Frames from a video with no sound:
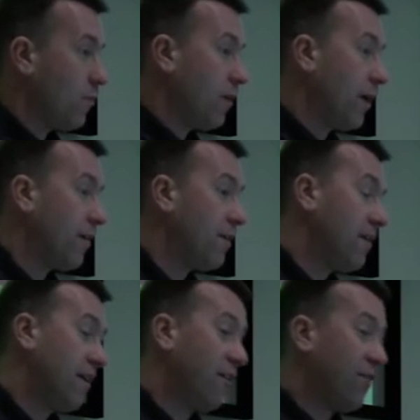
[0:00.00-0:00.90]
Okay,
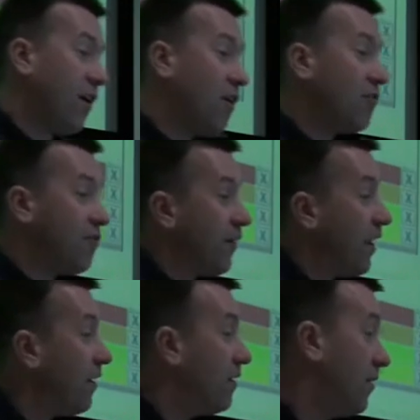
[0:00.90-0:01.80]
now at the heart of
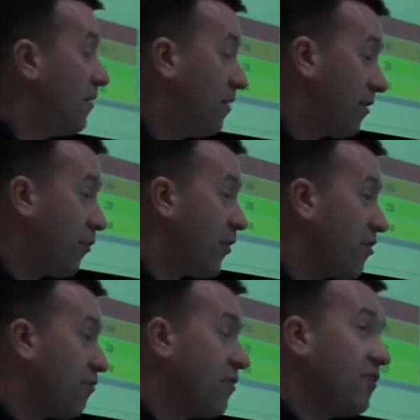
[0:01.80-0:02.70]
it, you know, when
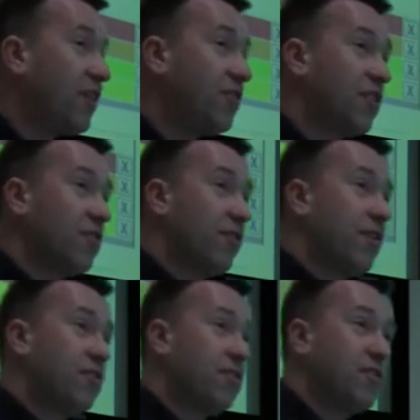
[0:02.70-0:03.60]
you're assessing a
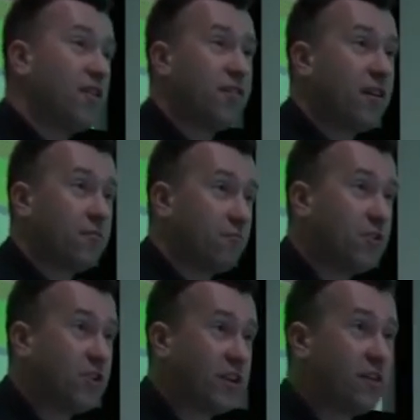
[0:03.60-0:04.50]
risk, there's nothing
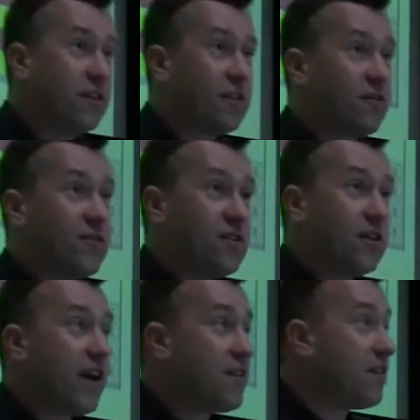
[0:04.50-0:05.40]
particularly
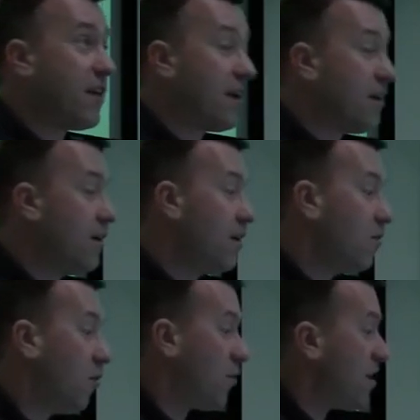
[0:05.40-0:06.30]
sophisticated there.
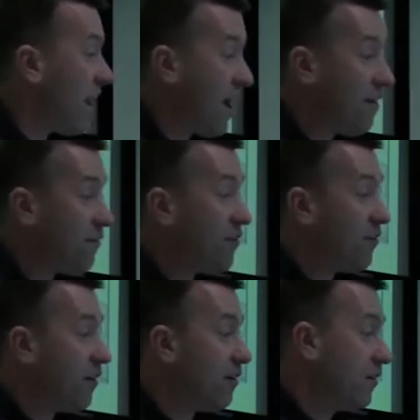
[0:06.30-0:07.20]
What we have
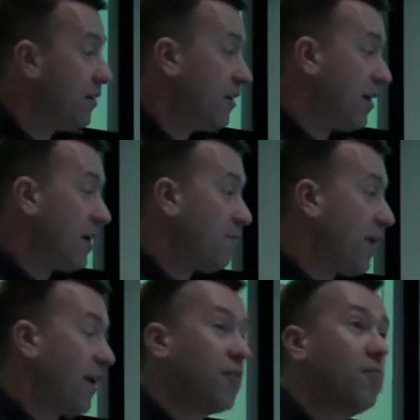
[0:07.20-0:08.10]
is a, an
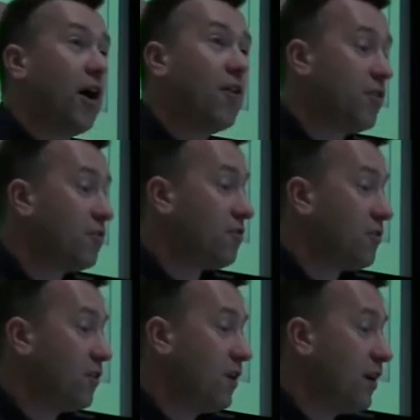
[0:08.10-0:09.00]
impact component
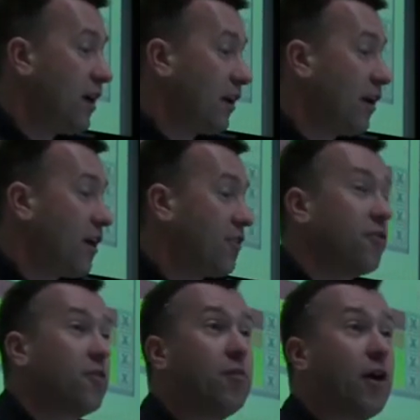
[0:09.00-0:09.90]
and a
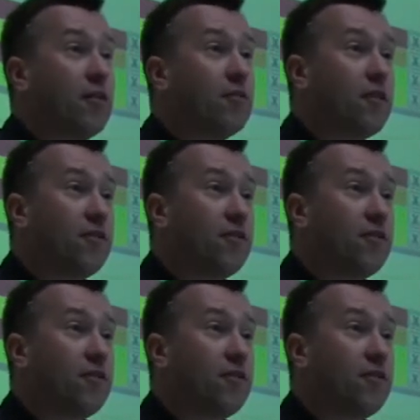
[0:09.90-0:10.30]
likelihood component.